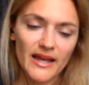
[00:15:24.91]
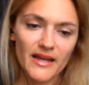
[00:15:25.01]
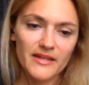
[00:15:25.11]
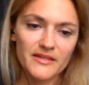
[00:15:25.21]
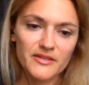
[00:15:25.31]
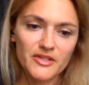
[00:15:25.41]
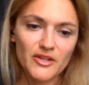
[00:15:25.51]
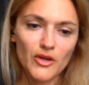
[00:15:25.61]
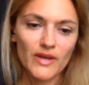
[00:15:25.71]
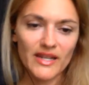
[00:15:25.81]
And
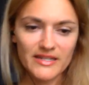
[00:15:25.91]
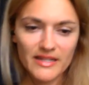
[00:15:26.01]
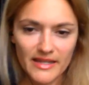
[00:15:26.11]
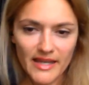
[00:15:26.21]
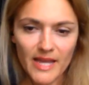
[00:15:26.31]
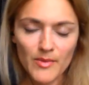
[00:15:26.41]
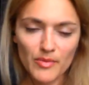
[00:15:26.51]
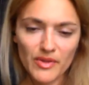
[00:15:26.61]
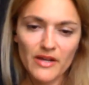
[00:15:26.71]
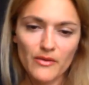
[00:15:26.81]
to go into the game
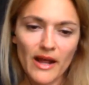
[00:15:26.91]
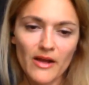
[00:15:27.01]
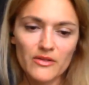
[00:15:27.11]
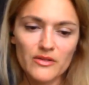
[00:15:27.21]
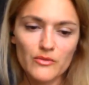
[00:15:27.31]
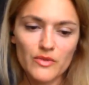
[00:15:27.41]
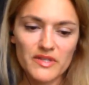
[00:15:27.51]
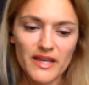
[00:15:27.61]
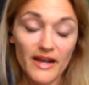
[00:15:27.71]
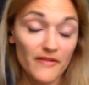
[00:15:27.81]
and play around
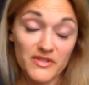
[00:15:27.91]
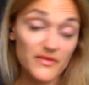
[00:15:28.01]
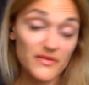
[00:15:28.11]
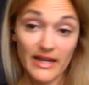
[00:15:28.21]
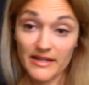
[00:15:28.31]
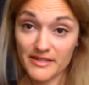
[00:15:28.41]
was like, first of all,